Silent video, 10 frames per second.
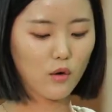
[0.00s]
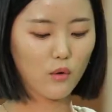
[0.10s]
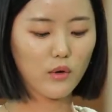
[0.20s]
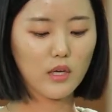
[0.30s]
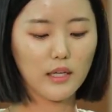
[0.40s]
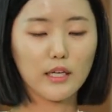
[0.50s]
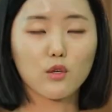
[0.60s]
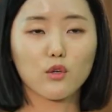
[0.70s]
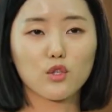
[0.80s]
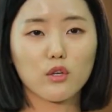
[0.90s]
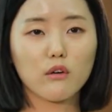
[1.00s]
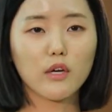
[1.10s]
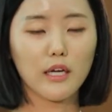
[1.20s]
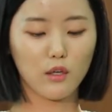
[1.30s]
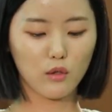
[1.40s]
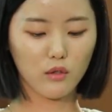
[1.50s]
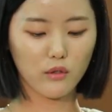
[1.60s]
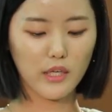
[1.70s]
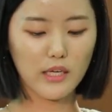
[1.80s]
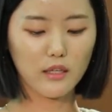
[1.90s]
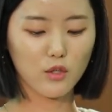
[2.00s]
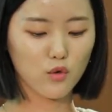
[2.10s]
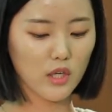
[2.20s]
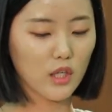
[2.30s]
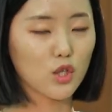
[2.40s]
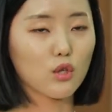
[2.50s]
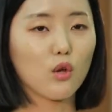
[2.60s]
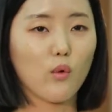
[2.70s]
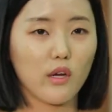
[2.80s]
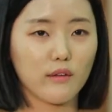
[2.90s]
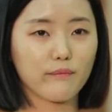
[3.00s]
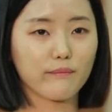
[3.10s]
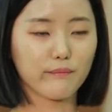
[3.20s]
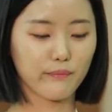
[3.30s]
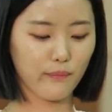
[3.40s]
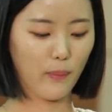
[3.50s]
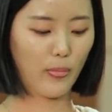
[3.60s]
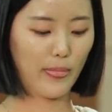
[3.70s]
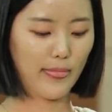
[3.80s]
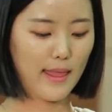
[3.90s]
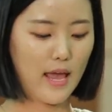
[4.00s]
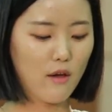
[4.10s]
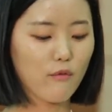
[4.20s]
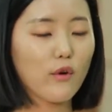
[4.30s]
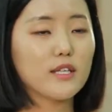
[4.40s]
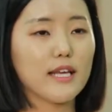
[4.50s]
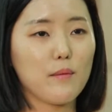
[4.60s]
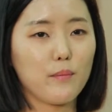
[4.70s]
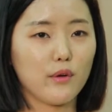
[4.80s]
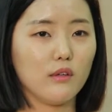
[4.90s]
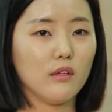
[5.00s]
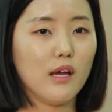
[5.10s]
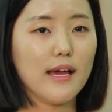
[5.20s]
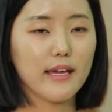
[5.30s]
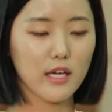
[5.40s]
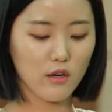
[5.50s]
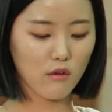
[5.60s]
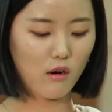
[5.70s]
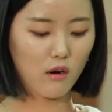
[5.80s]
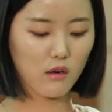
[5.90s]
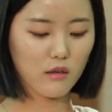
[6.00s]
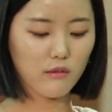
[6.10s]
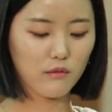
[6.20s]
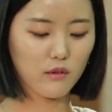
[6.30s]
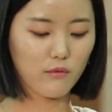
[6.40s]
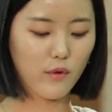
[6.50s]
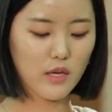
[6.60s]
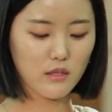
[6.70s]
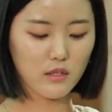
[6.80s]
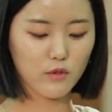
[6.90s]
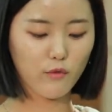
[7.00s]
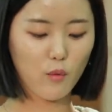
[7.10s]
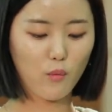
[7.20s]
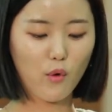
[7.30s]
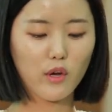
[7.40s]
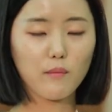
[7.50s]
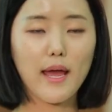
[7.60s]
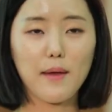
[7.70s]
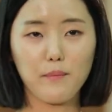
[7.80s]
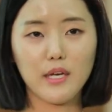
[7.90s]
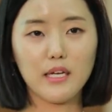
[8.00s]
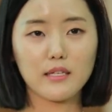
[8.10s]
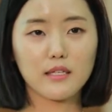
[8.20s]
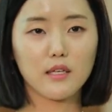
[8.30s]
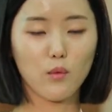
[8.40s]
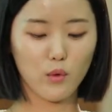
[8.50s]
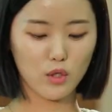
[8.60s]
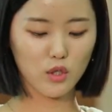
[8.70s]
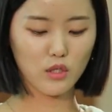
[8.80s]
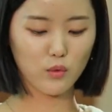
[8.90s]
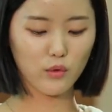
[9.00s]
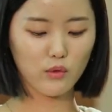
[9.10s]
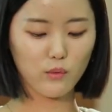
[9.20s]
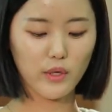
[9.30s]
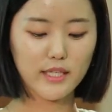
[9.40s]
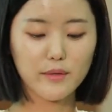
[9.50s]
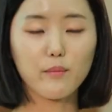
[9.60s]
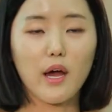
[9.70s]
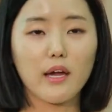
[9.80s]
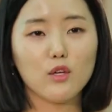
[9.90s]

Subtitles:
Korean literature, including the traditional one. For example, here are the phrases from poem Happiness, which is written by